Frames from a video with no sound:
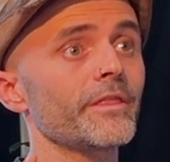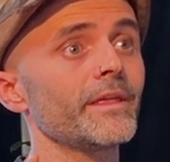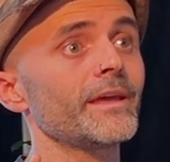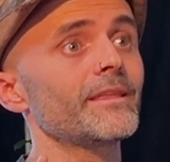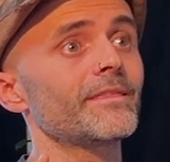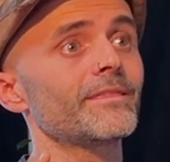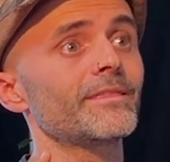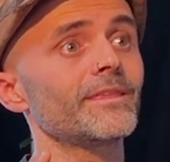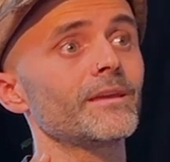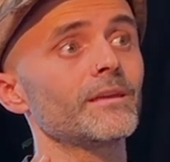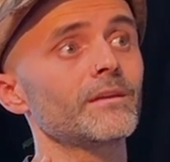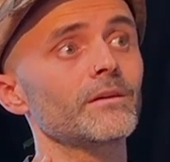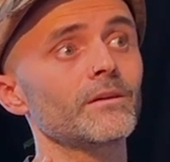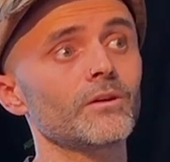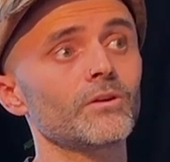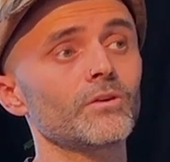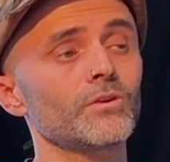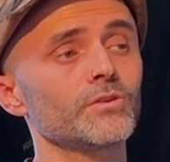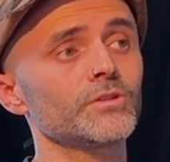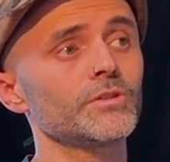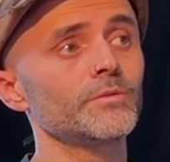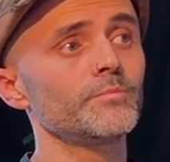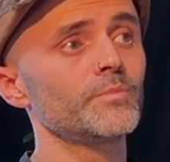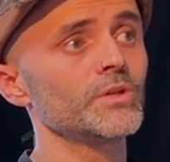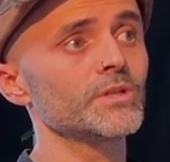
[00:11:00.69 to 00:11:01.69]
they think a
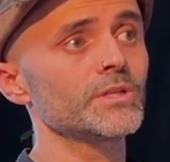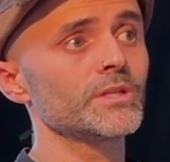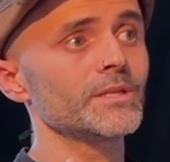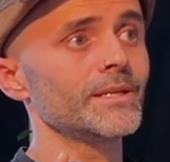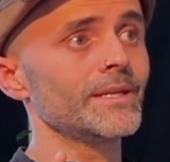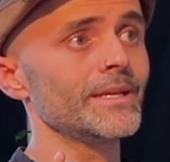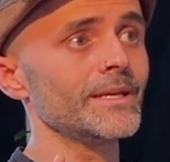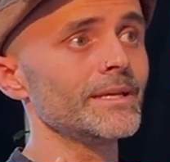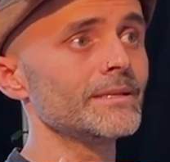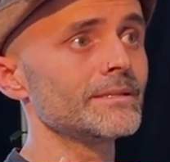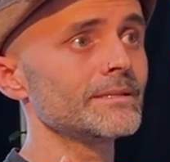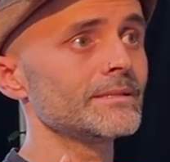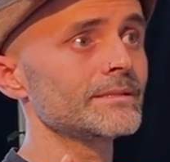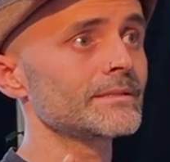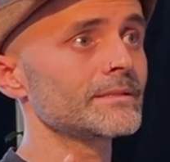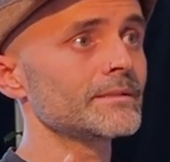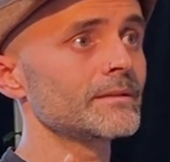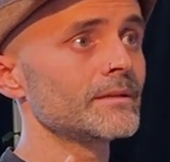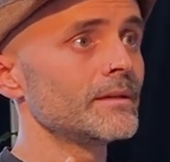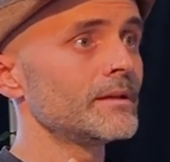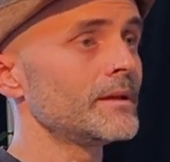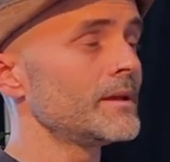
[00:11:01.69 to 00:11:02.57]
contribution is.